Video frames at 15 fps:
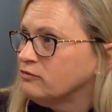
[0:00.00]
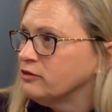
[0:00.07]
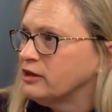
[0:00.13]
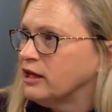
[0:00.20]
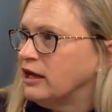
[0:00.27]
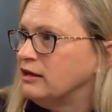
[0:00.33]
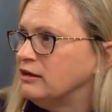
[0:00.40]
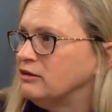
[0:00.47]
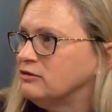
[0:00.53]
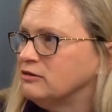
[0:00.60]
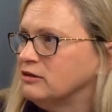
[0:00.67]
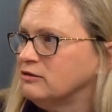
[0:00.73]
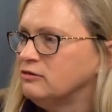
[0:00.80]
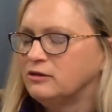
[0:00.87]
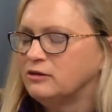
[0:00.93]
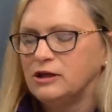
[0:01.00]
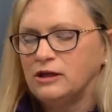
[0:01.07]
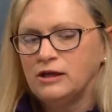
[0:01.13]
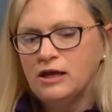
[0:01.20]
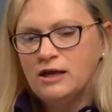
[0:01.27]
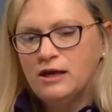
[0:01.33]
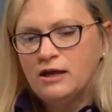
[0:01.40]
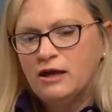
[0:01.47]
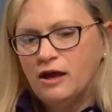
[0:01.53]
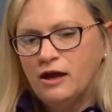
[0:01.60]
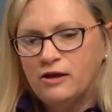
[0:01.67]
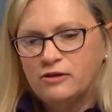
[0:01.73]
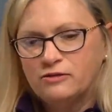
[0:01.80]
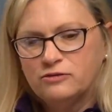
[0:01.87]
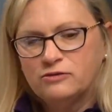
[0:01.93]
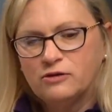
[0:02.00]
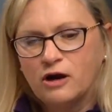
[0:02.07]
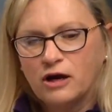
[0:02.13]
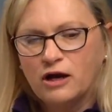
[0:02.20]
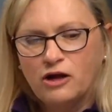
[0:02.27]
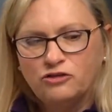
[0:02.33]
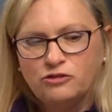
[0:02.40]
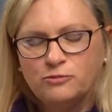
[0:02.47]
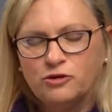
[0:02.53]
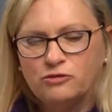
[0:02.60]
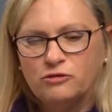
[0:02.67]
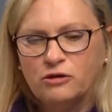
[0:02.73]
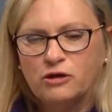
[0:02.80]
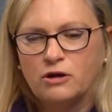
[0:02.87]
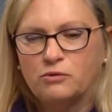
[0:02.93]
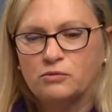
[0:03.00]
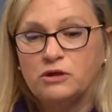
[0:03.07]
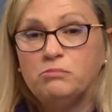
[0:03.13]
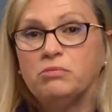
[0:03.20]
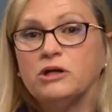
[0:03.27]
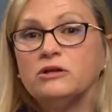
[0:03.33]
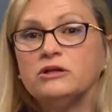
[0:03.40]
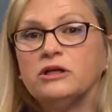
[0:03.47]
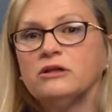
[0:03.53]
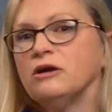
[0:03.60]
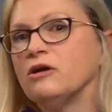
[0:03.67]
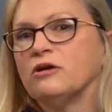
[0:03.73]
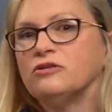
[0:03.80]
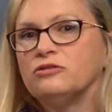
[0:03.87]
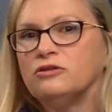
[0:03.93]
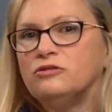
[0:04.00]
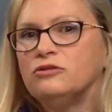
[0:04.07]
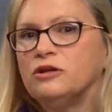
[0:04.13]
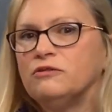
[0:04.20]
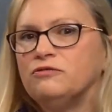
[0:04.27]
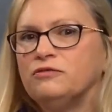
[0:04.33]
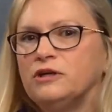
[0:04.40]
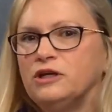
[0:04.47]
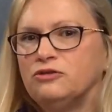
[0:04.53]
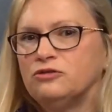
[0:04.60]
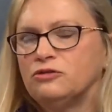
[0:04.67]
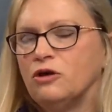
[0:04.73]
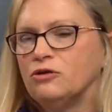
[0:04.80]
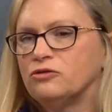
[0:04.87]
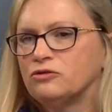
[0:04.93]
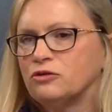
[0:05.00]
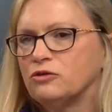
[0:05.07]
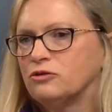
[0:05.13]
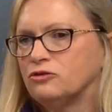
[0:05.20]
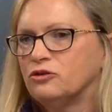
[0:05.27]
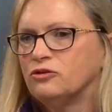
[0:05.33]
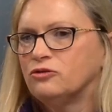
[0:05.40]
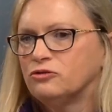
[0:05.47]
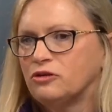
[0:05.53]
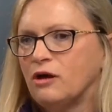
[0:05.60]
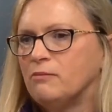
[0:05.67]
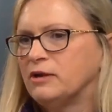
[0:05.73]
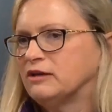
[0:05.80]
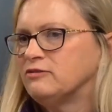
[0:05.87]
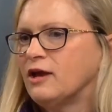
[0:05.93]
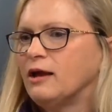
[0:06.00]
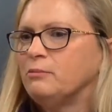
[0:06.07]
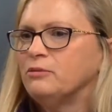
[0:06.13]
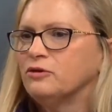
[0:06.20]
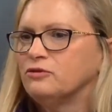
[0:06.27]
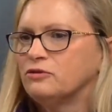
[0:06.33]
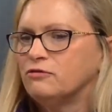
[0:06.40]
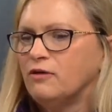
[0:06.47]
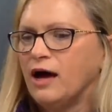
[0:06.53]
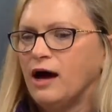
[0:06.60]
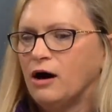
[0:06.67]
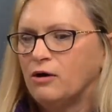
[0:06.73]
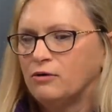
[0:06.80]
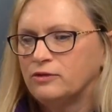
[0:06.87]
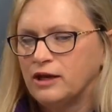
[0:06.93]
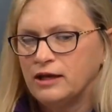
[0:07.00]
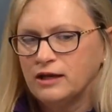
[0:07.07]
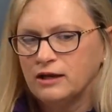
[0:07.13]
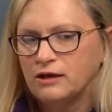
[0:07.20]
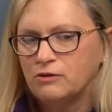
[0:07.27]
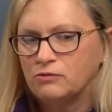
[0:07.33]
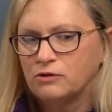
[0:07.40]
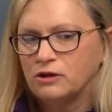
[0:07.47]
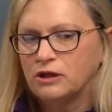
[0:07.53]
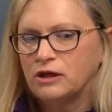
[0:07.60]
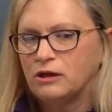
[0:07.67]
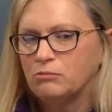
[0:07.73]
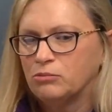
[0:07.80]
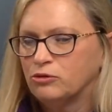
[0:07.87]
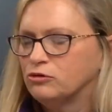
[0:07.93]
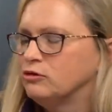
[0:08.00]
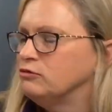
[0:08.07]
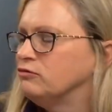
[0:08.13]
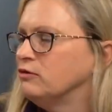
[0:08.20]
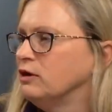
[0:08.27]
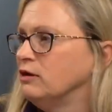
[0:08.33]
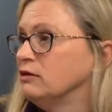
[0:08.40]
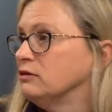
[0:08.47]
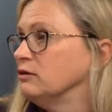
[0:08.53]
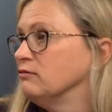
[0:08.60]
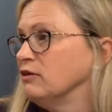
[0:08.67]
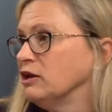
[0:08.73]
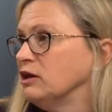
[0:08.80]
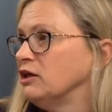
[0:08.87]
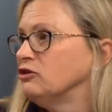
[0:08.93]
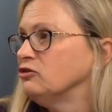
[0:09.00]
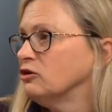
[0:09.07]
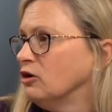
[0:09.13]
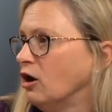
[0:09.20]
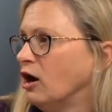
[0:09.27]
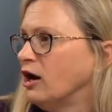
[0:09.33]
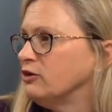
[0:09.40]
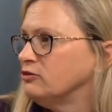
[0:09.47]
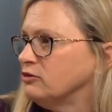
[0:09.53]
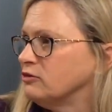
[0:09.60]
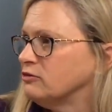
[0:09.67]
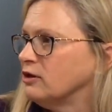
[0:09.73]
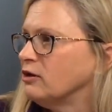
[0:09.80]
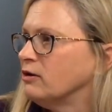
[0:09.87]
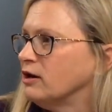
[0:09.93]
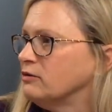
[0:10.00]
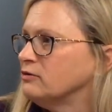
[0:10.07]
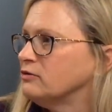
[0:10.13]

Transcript: for the 8060. As our customers look at rebuilding their existing fleets, those are just some examples of how they can really improve their ventilation costs, et cetera.